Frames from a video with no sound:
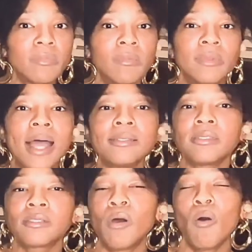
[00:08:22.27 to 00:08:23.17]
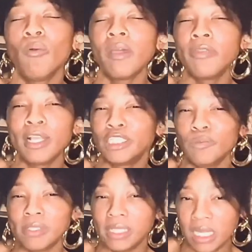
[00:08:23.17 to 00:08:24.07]
that's the only thing she
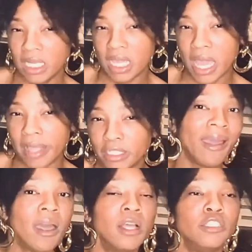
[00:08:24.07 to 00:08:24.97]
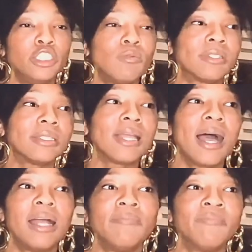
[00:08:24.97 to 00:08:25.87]
was getting at. She was not,